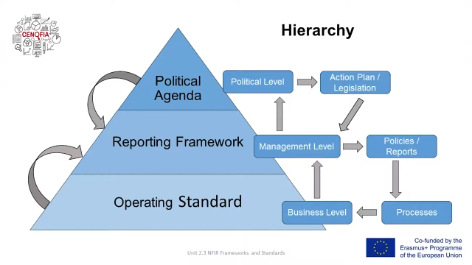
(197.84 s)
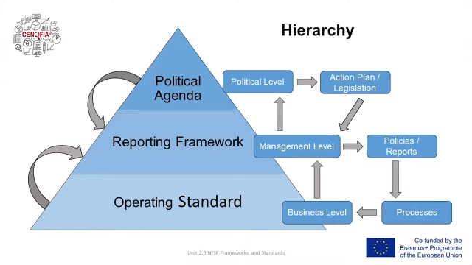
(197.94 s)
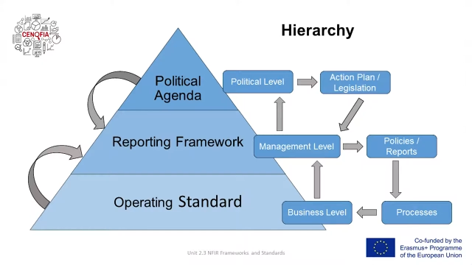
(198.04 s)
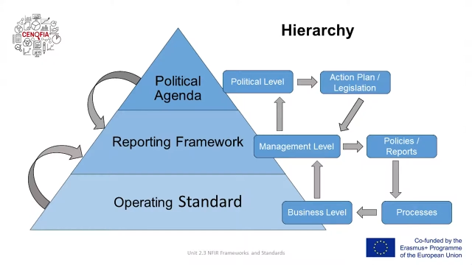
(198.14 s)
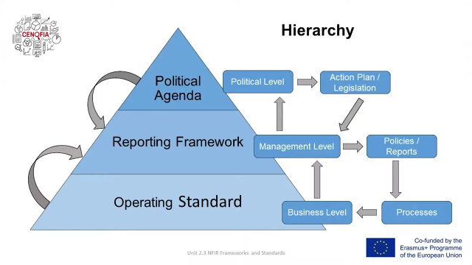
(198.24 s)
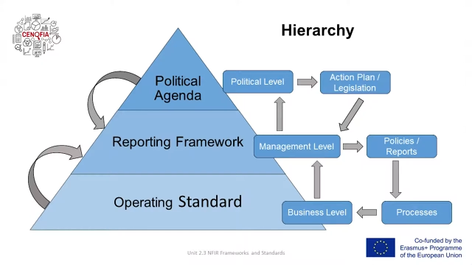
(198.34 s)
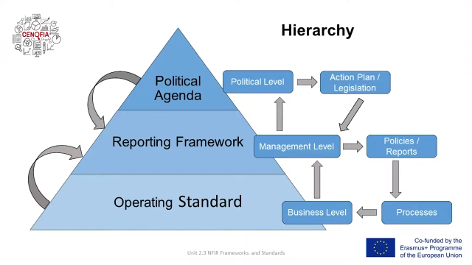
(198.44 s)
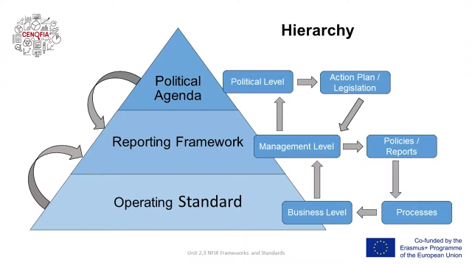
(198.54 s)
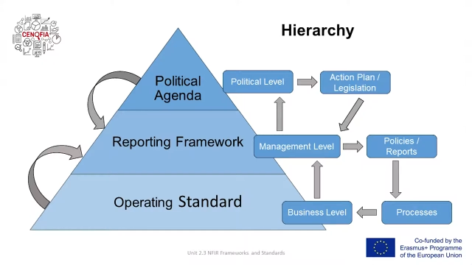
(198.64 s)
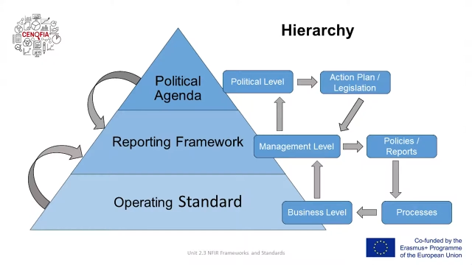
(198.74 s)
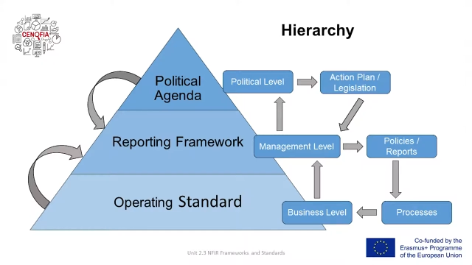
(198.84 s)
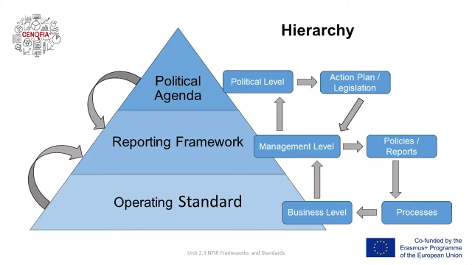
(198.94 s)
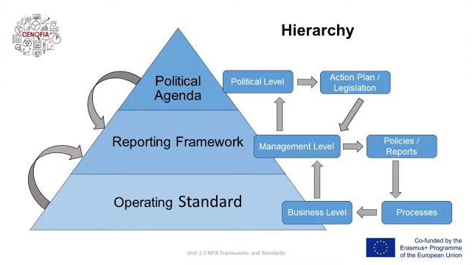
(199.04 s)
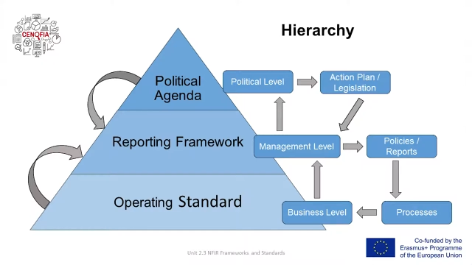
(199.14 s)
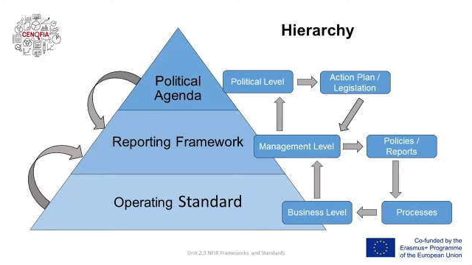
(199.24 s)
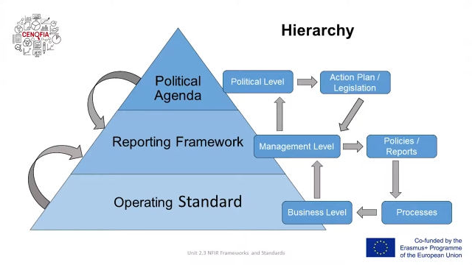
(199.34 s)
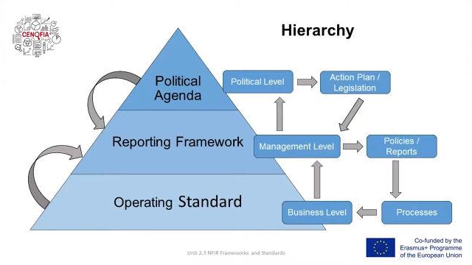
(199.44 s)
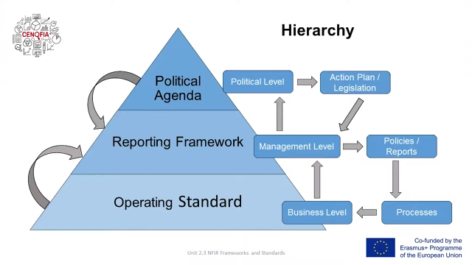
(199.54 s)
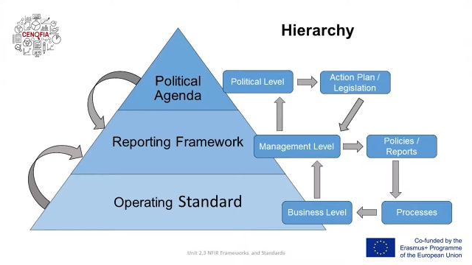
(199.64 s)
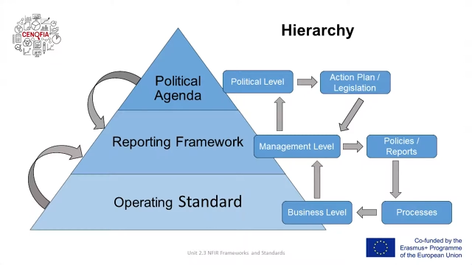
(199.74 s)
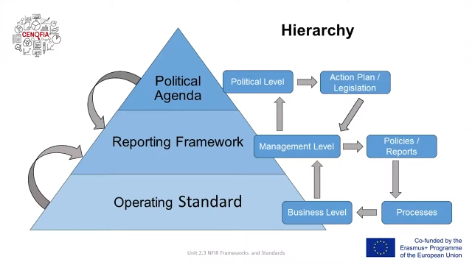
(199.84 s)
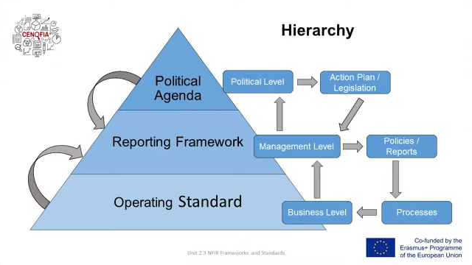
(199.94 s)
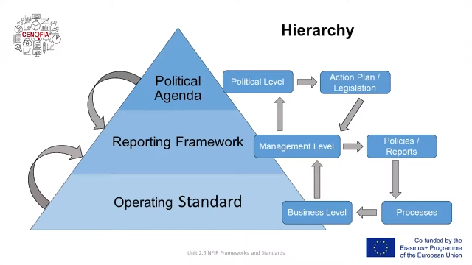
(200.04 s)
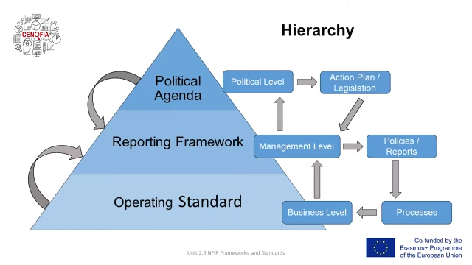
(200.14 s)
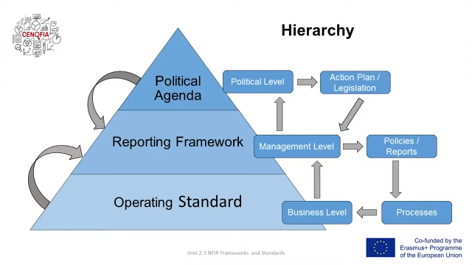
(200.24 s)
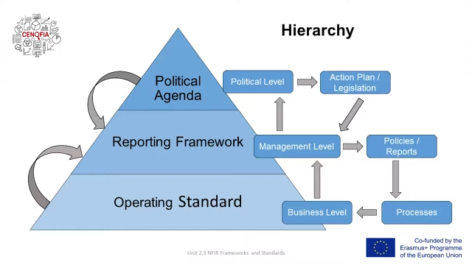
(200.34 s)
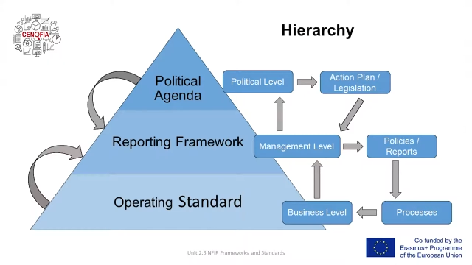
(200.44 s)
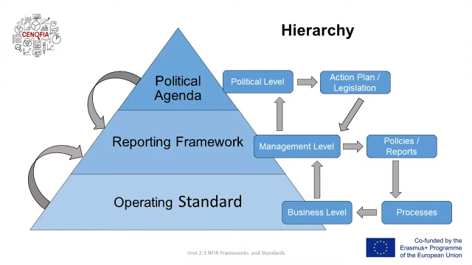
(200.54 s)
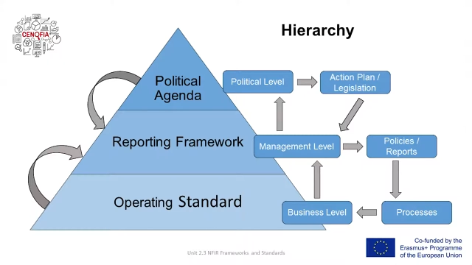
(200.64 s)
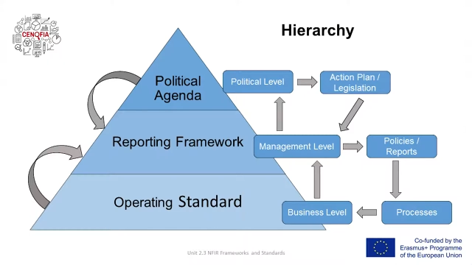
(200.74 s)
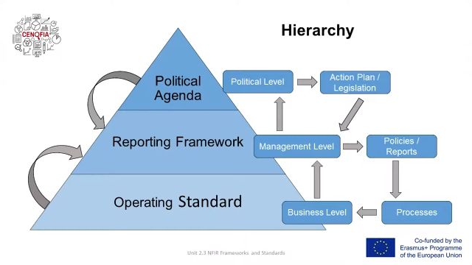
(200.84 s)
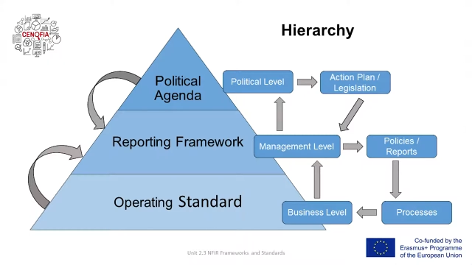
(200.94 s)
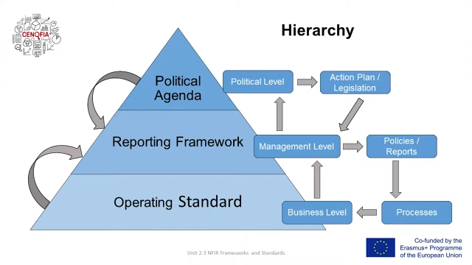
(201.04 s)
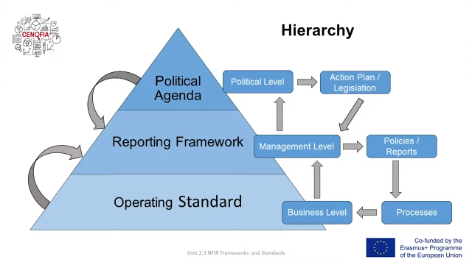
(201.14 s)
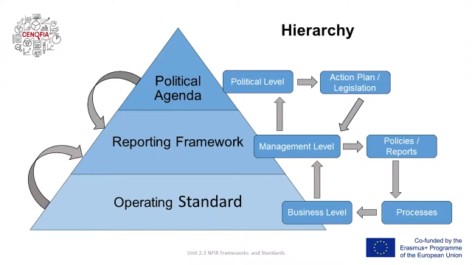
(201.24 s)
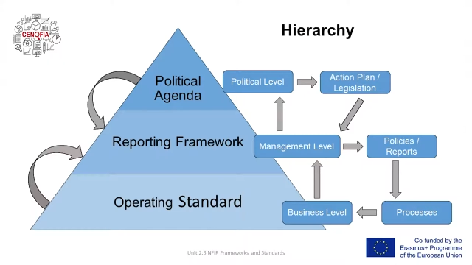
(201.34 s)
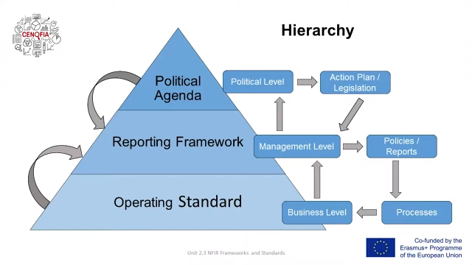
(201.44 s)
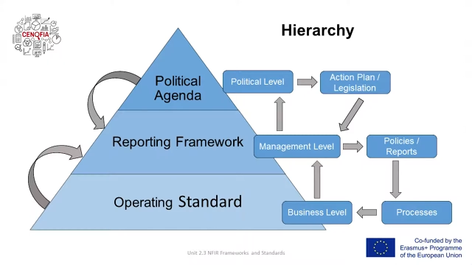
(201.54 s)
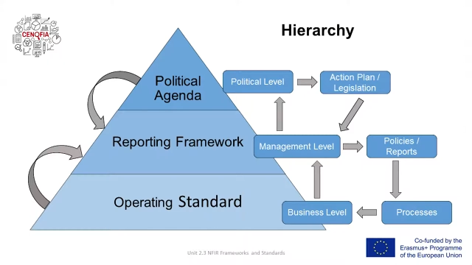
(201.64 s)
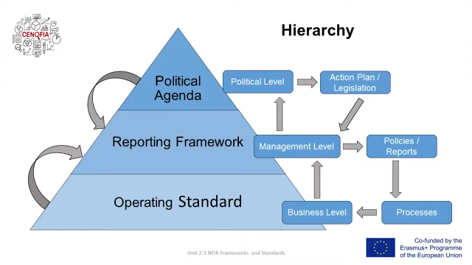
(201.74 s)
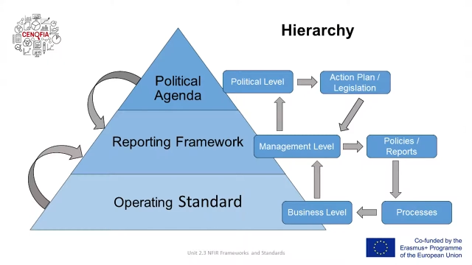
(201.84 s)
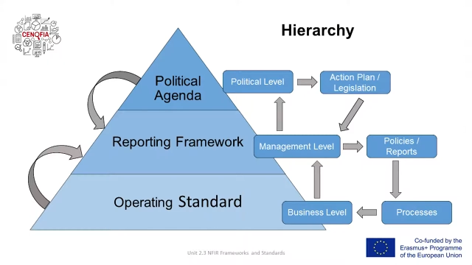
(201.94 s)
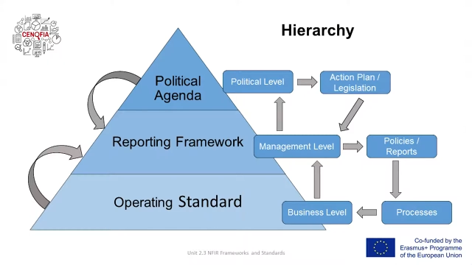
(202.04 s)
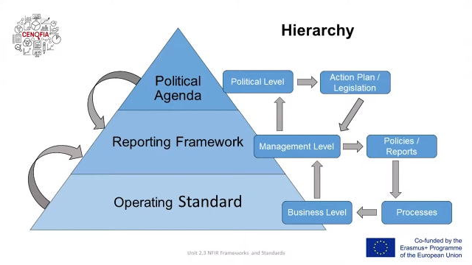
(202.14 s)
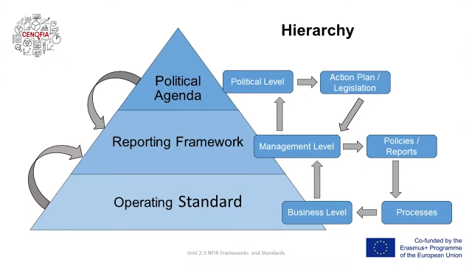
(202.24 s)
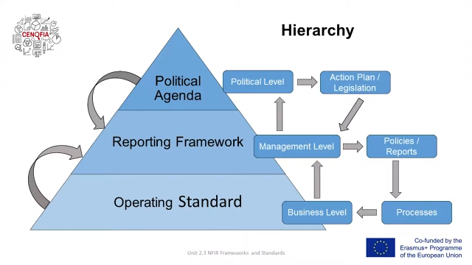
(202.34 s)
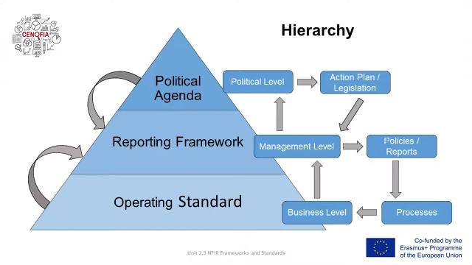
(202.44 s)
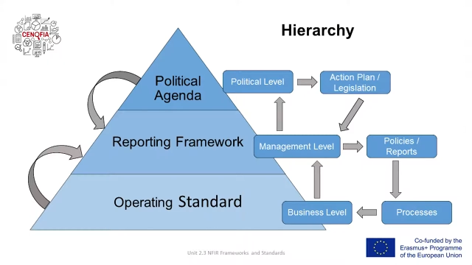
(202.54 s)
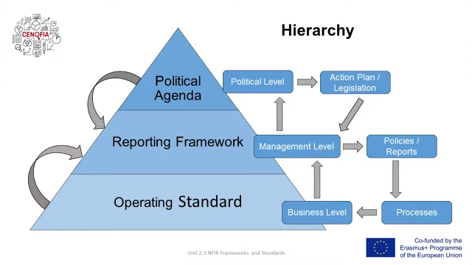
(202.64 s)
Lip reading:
(no speaker visible)